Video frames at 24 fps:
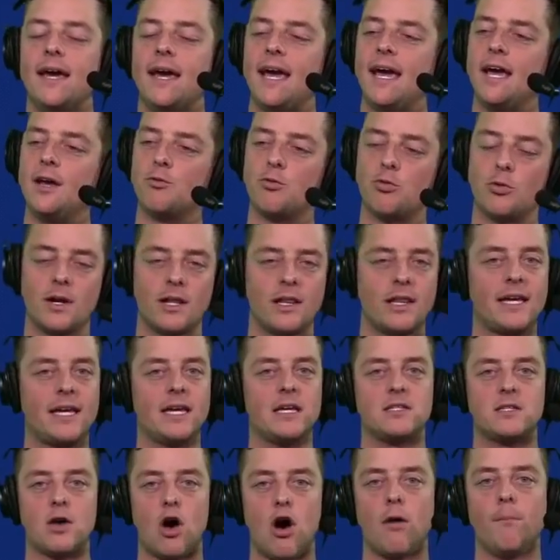it really
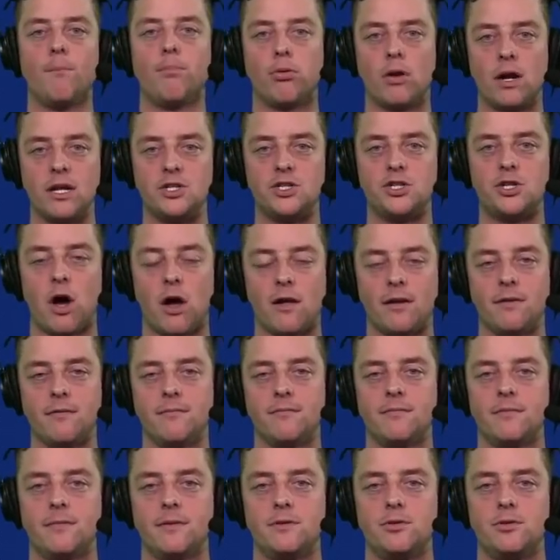is all bridged on